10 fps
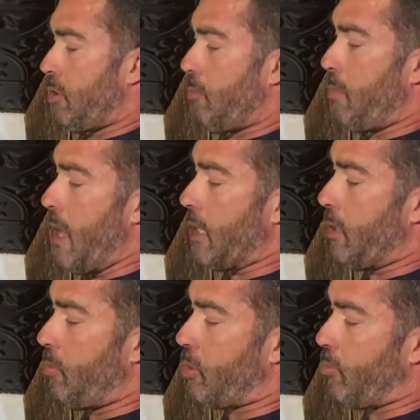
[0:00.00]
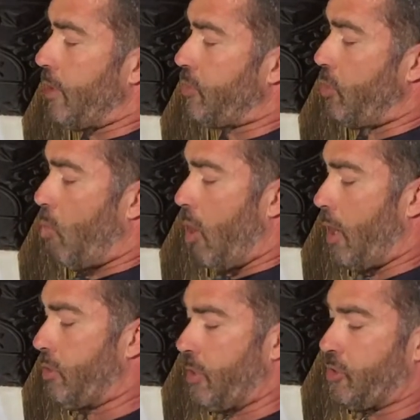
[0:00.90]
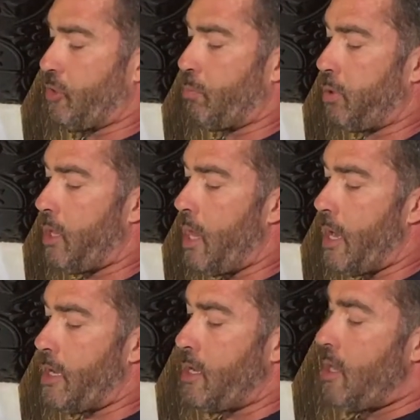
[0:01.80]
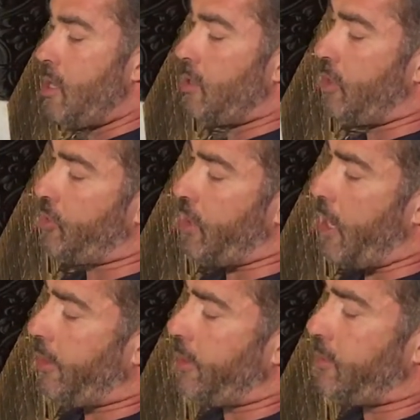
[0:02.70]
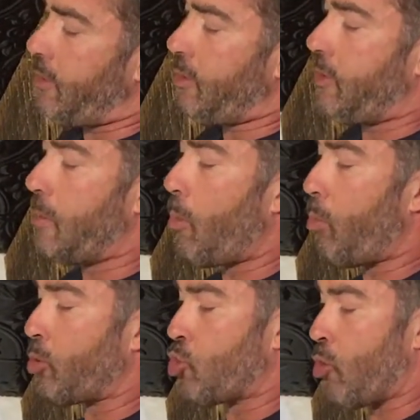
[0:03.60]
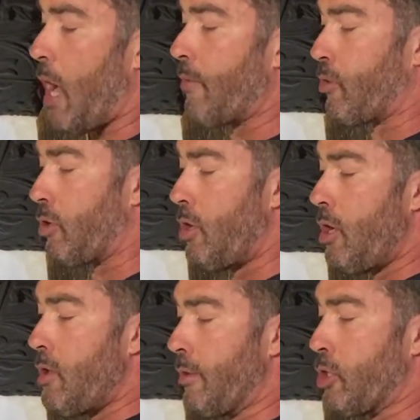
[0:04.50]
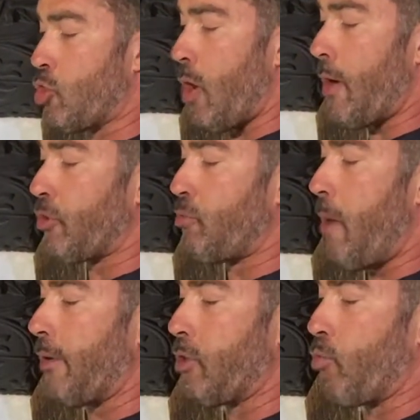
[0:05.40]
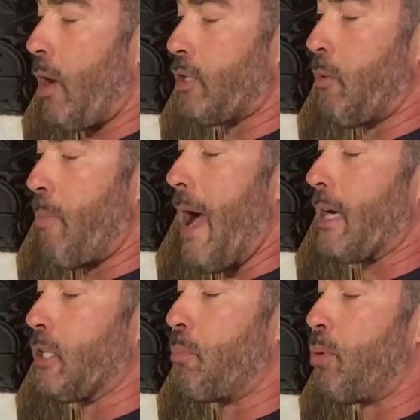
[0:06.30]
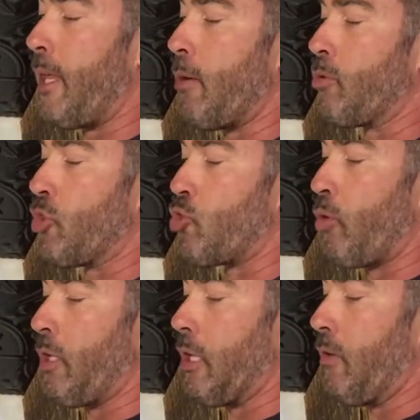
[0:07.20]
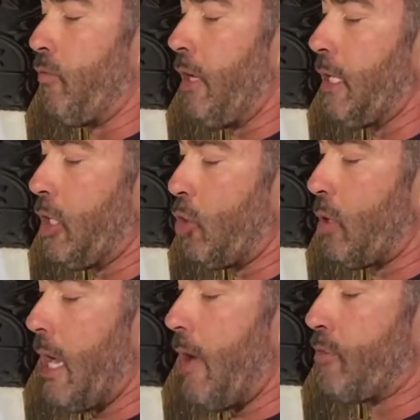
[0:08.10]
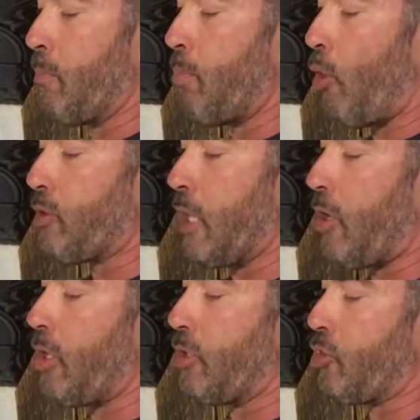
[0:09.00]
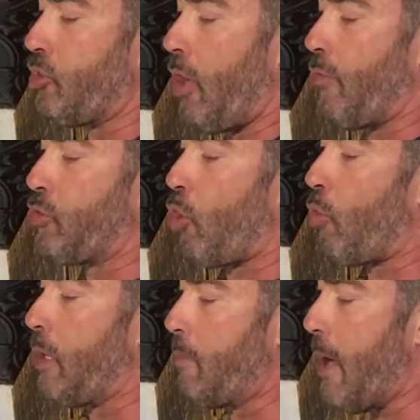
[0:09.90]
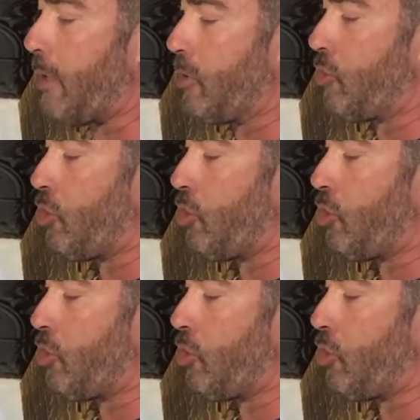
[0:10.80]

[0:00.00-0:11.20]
Come back in with the rest of the wires that supply this LED dimmable driver. Now the driver's mounted right on the back of the plate, which is really convenient. You don't have to bolt that on yourself. It's already mounted.